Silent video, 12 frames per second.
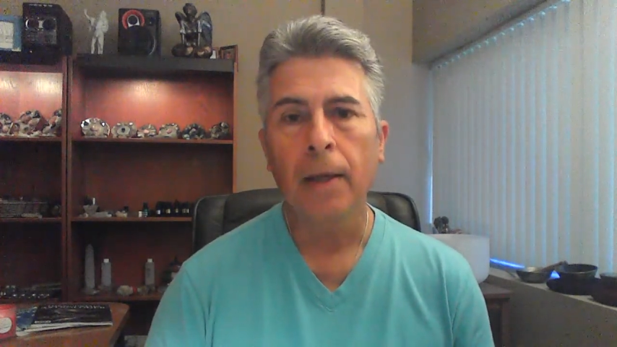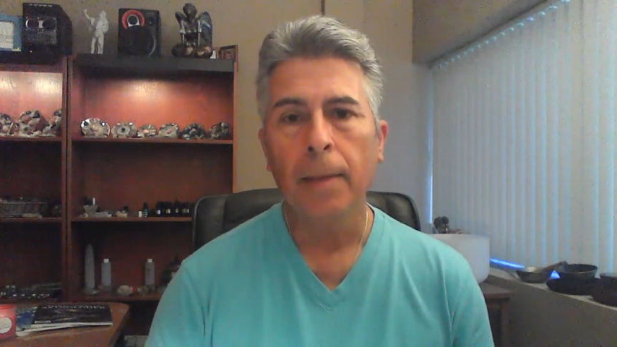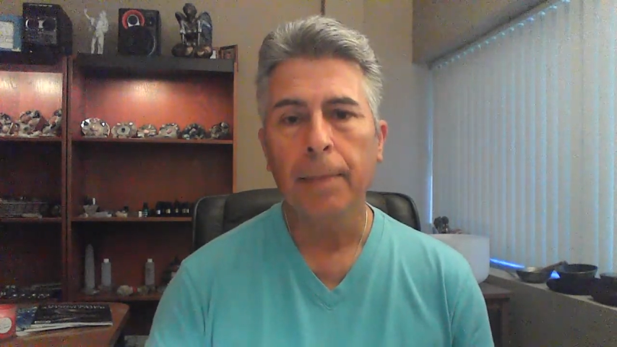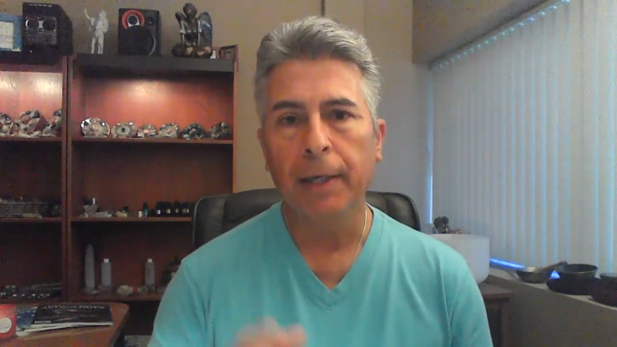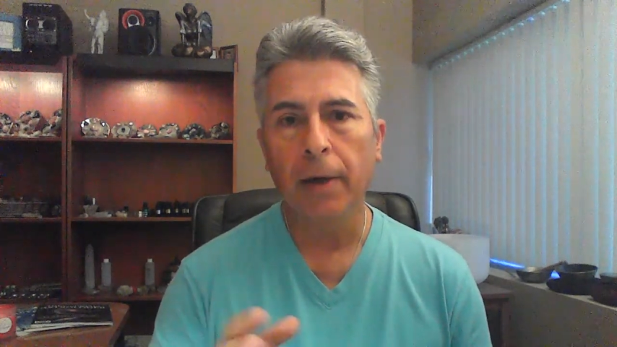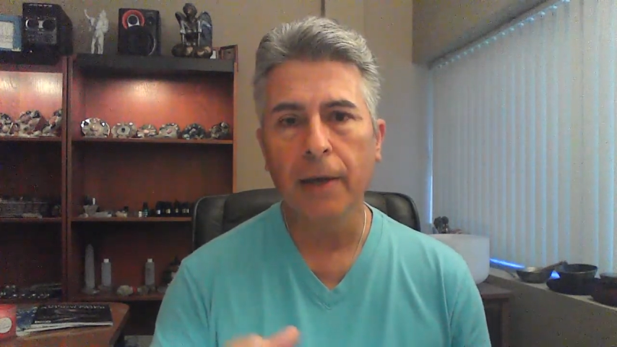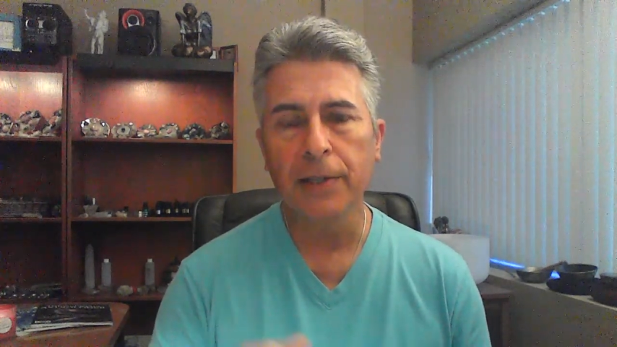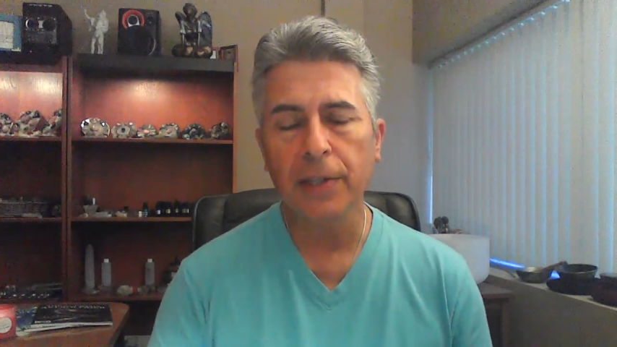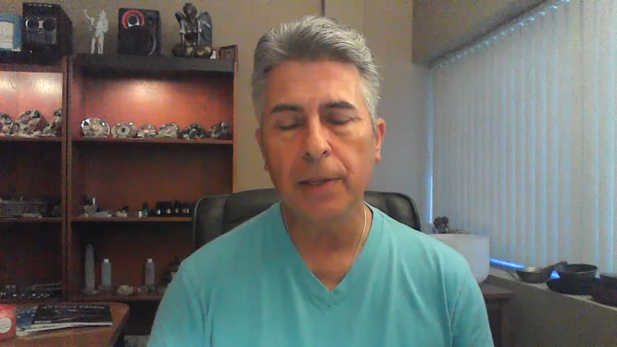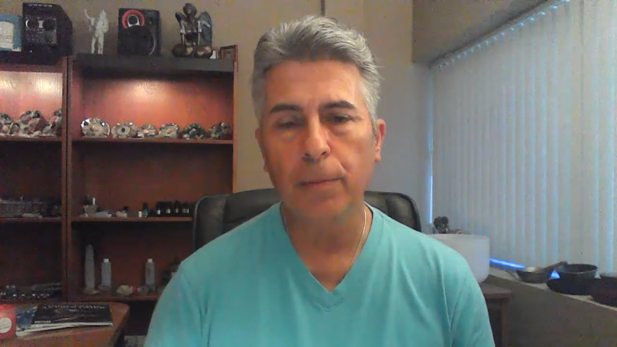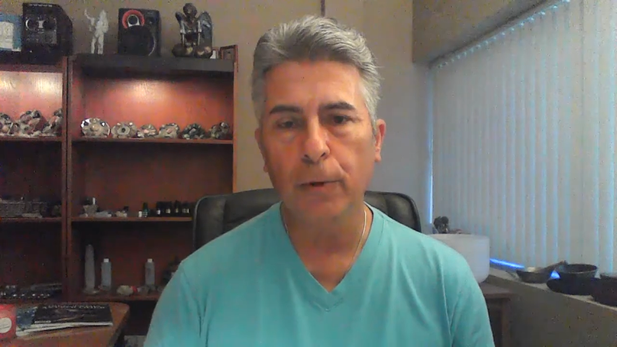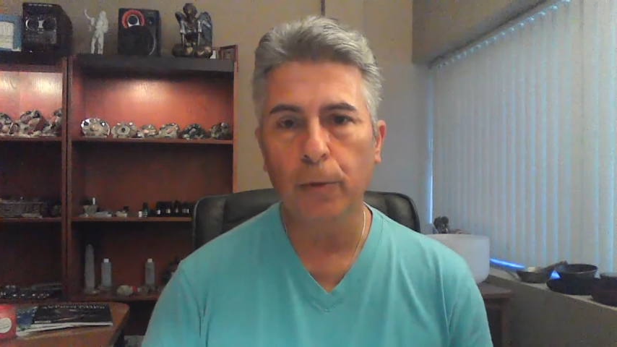Because the
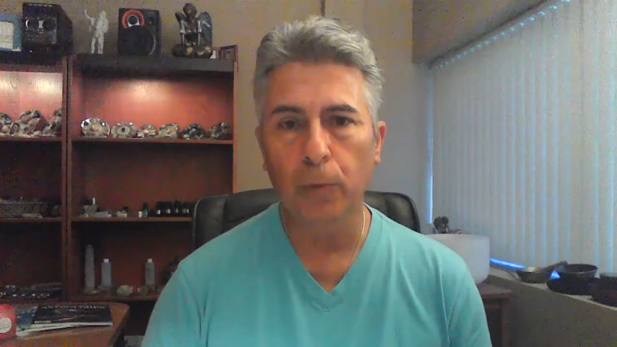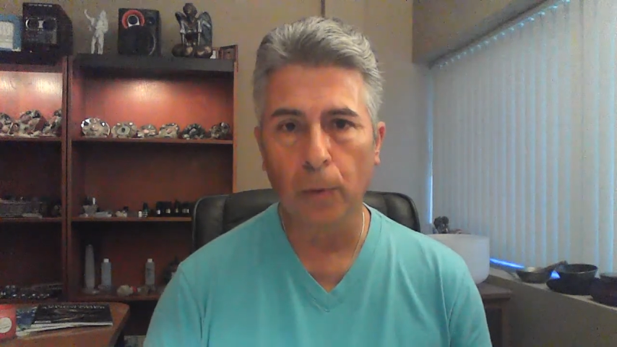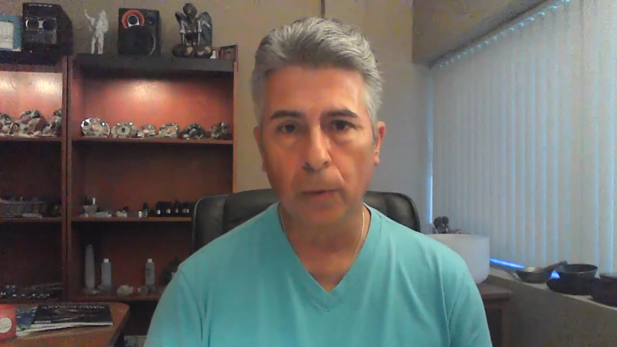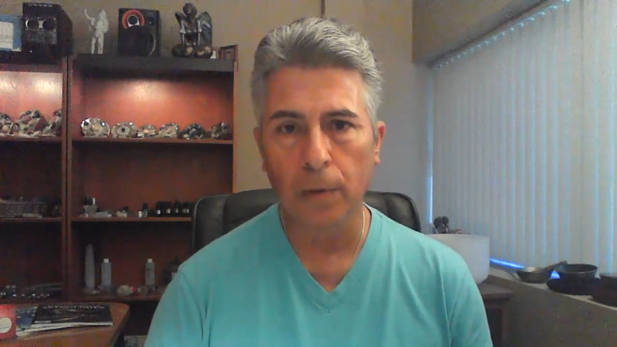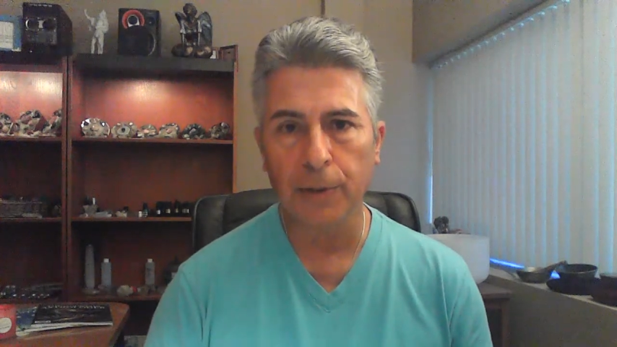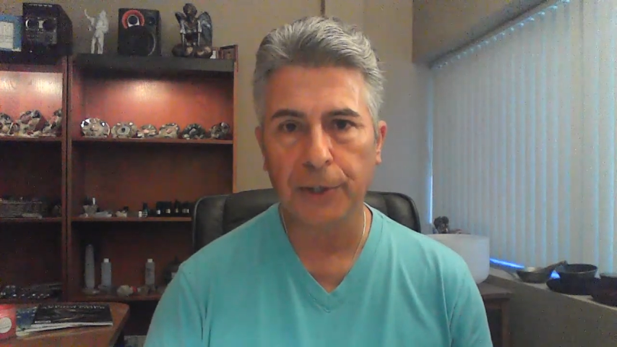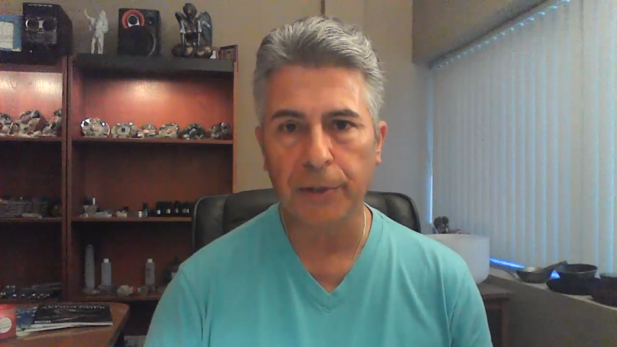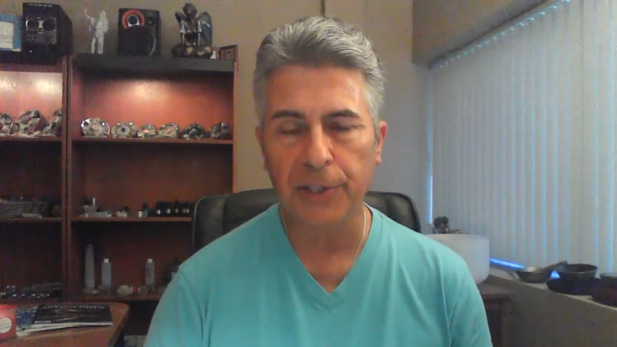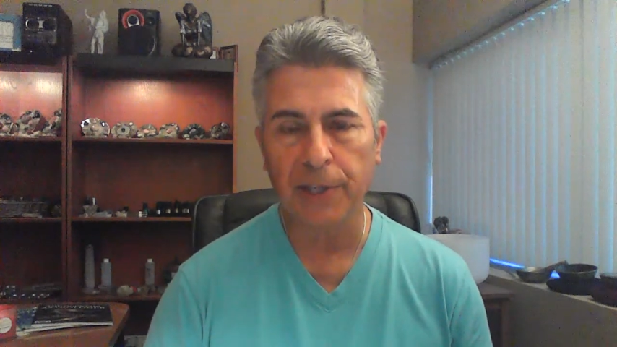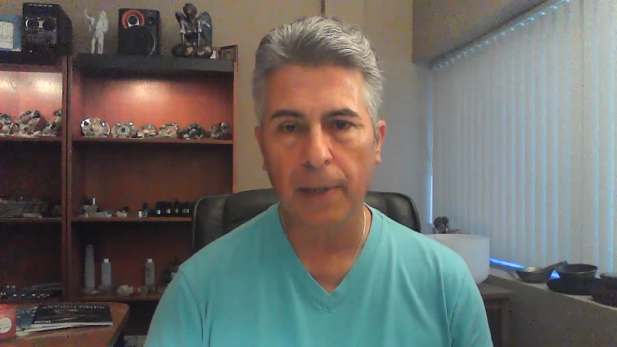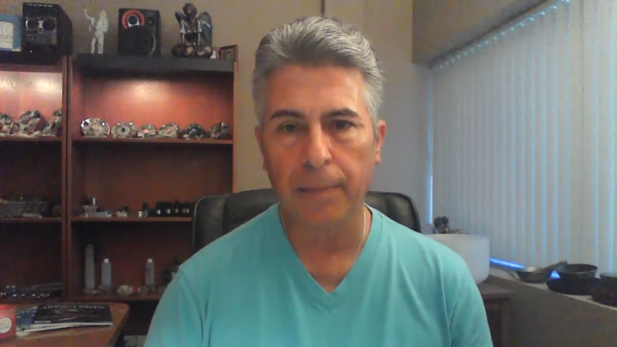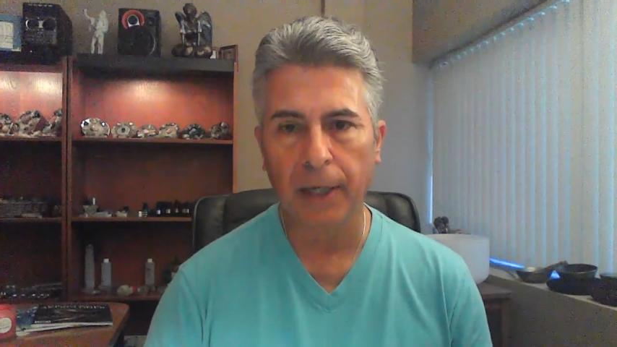moon rules your
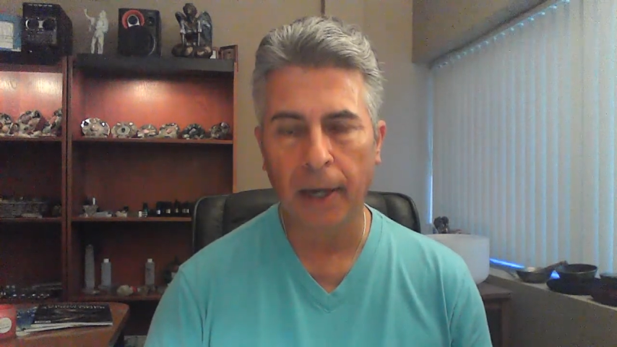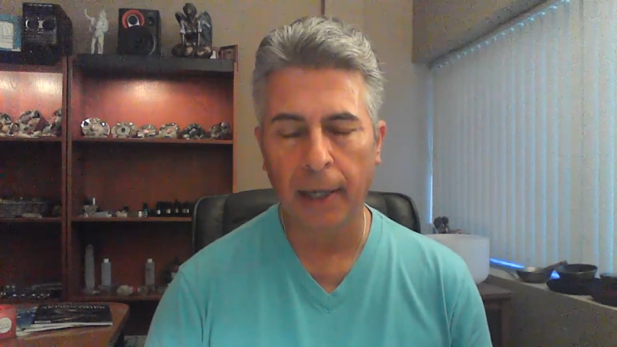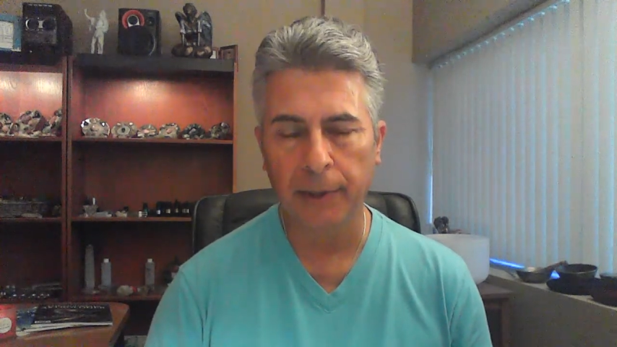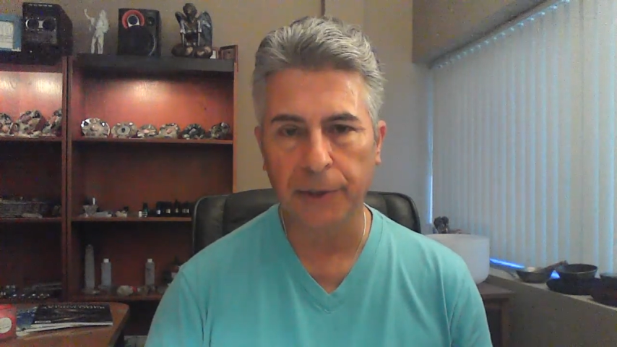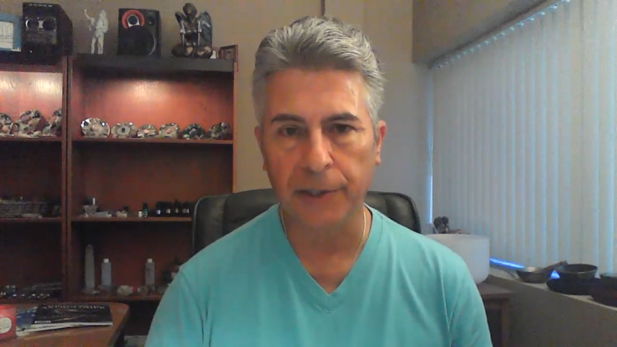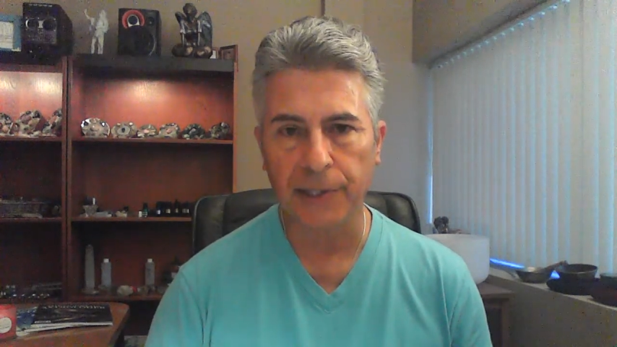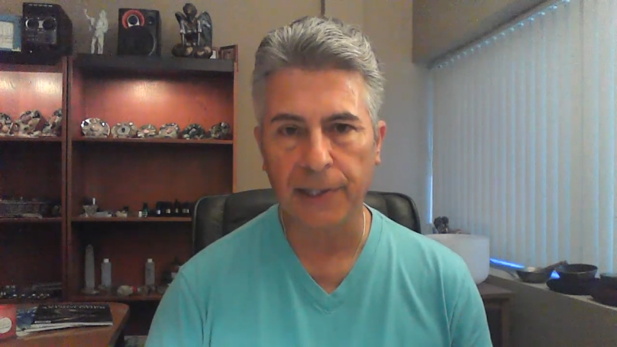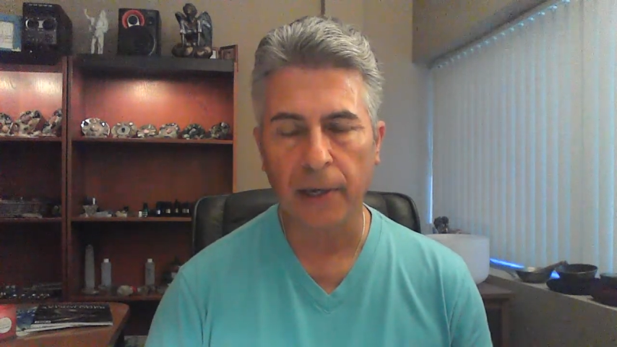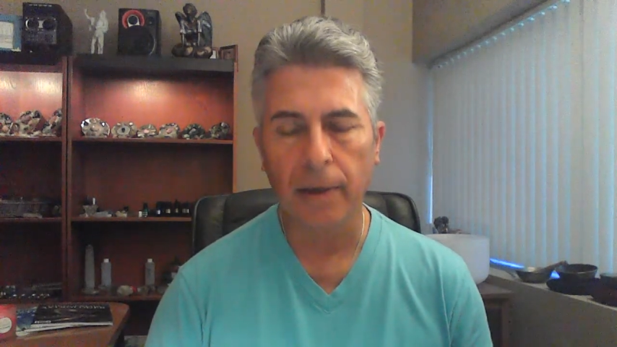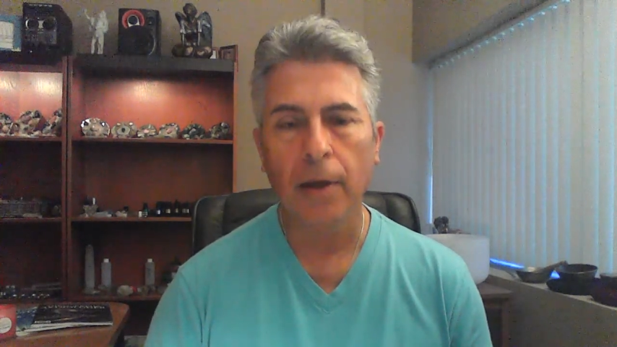subconscious,